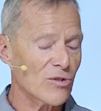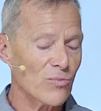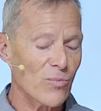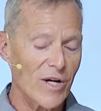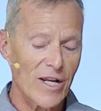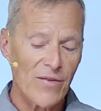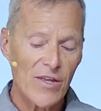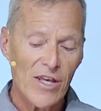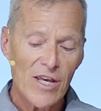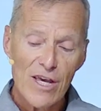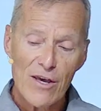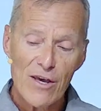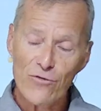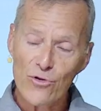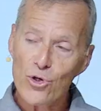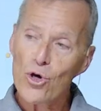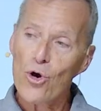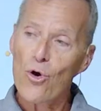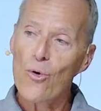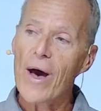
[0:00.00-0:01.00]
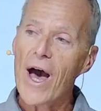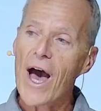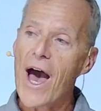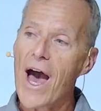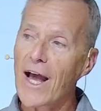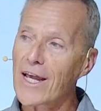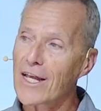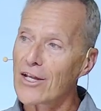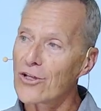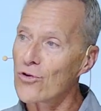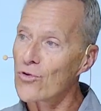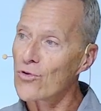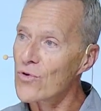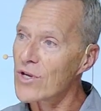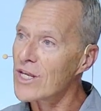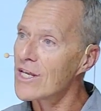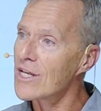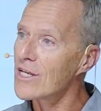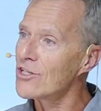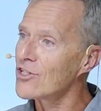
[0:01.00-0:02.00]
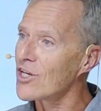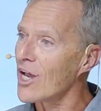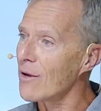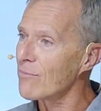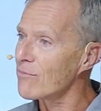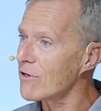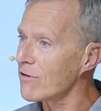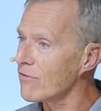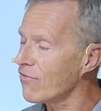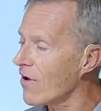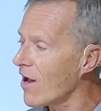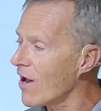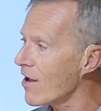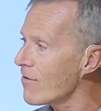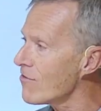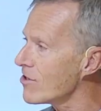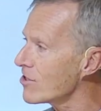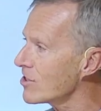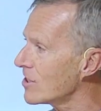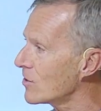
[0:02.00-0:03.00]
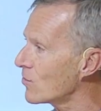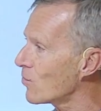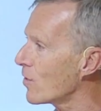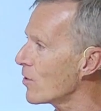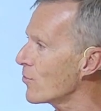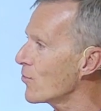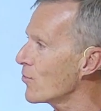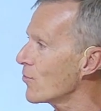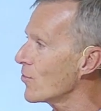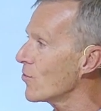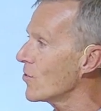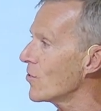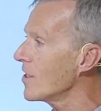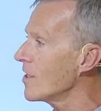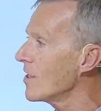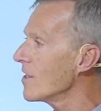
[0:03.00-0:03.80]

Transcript: but if you go back and you read chapter 5, verses 1 through